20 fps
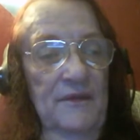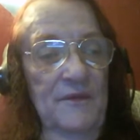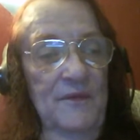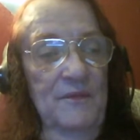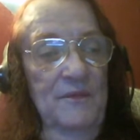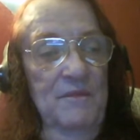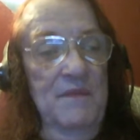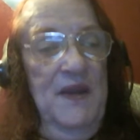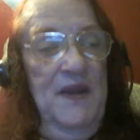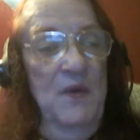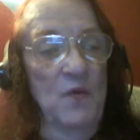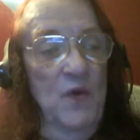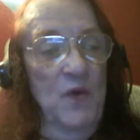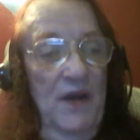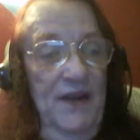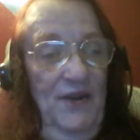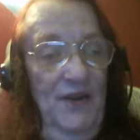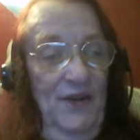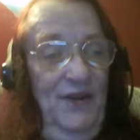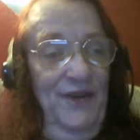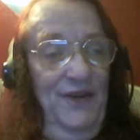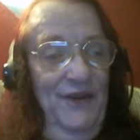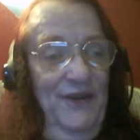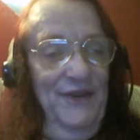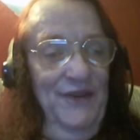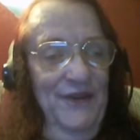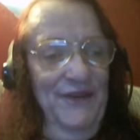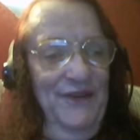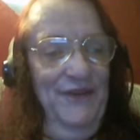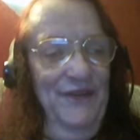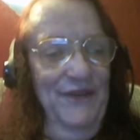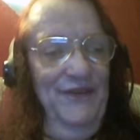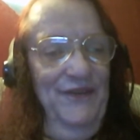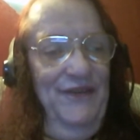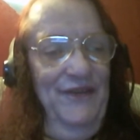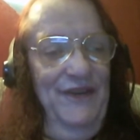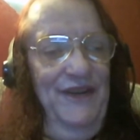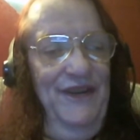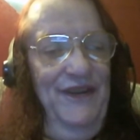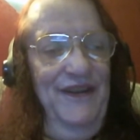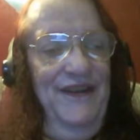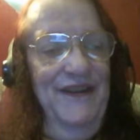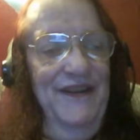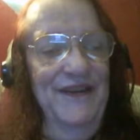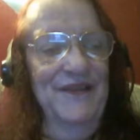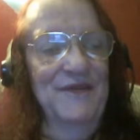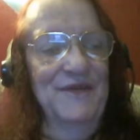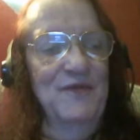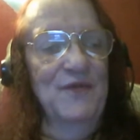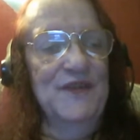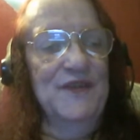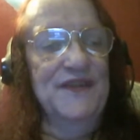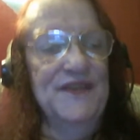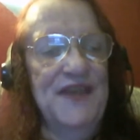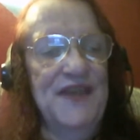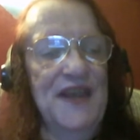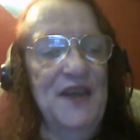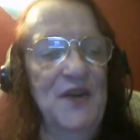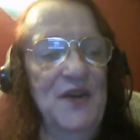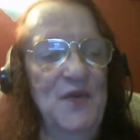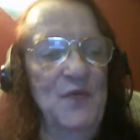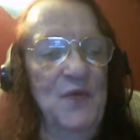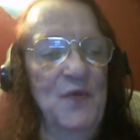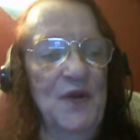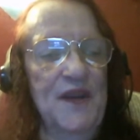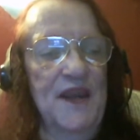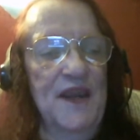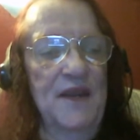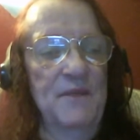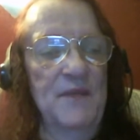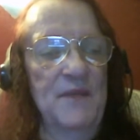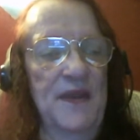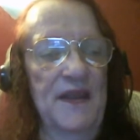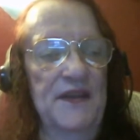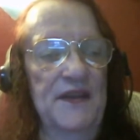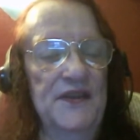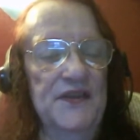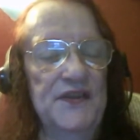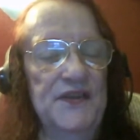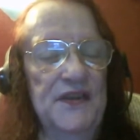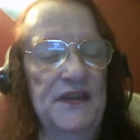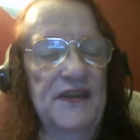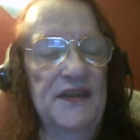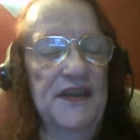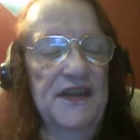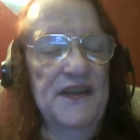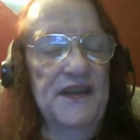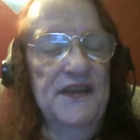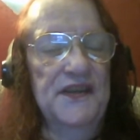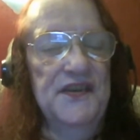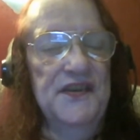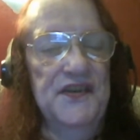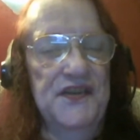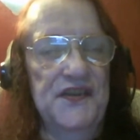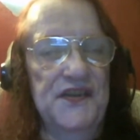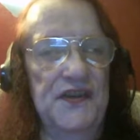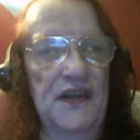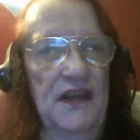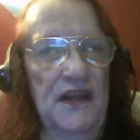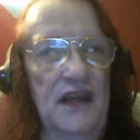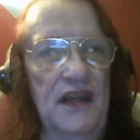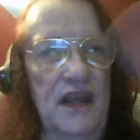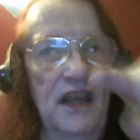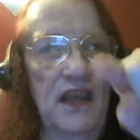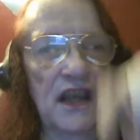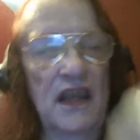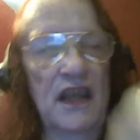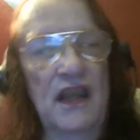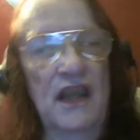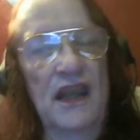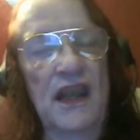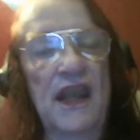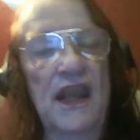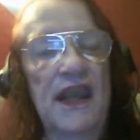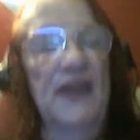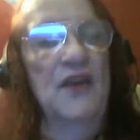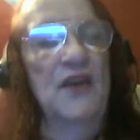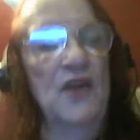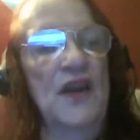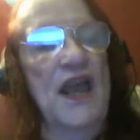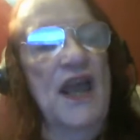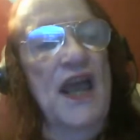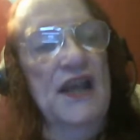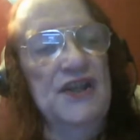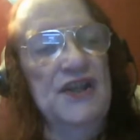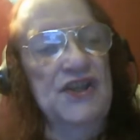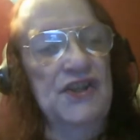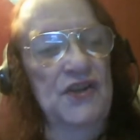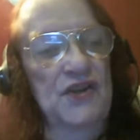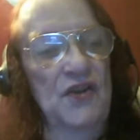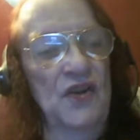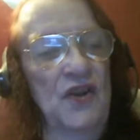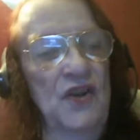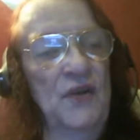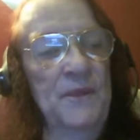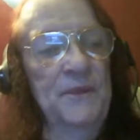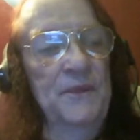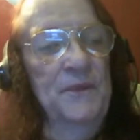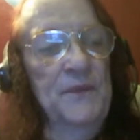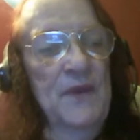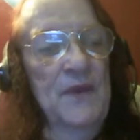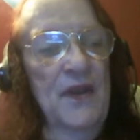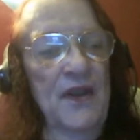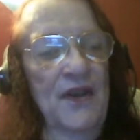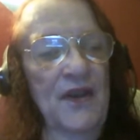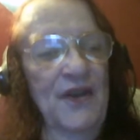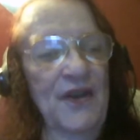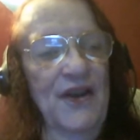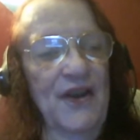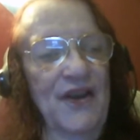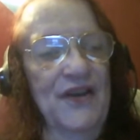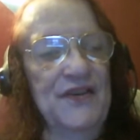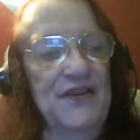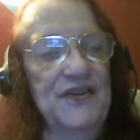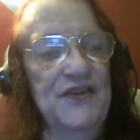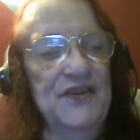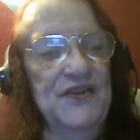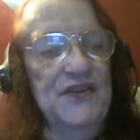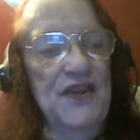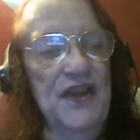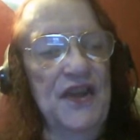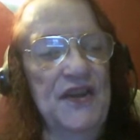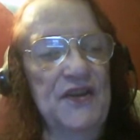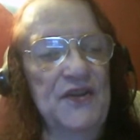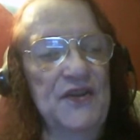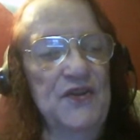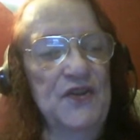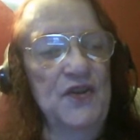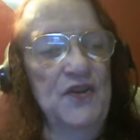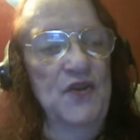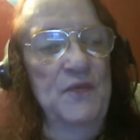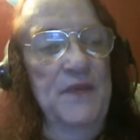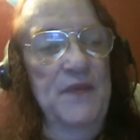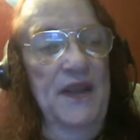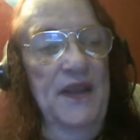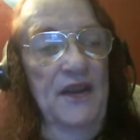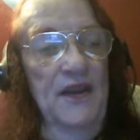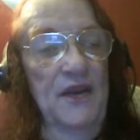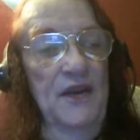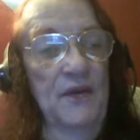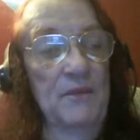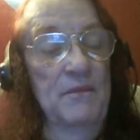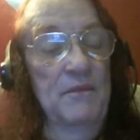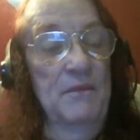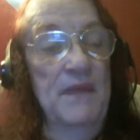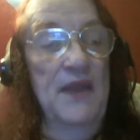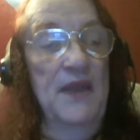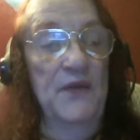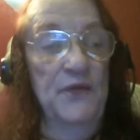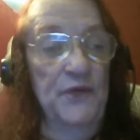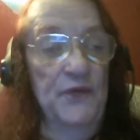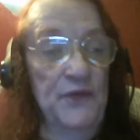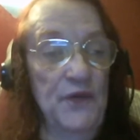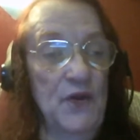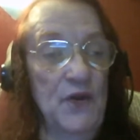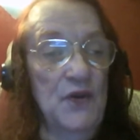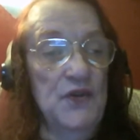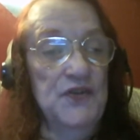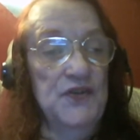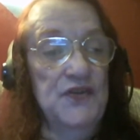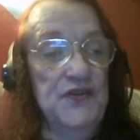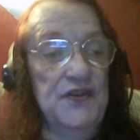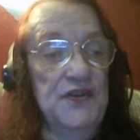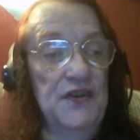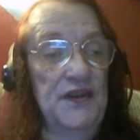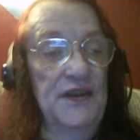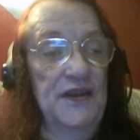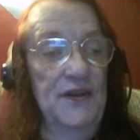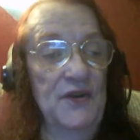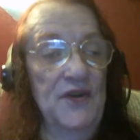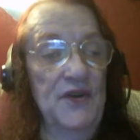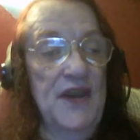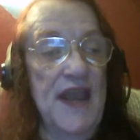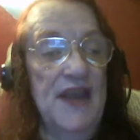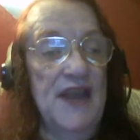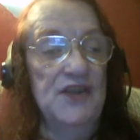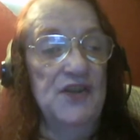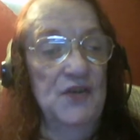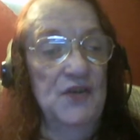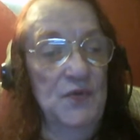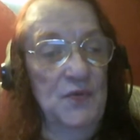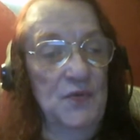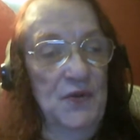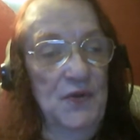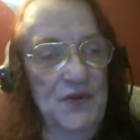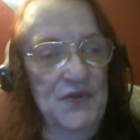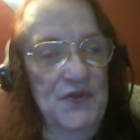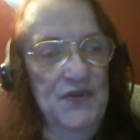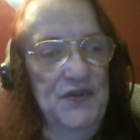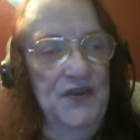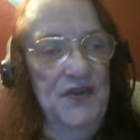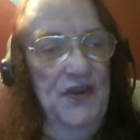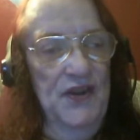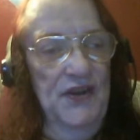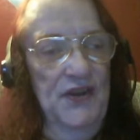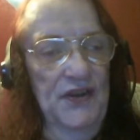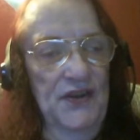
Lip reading: Meanwhile, the Second Working Men's Sick International decided to make May 1st International Workers' Day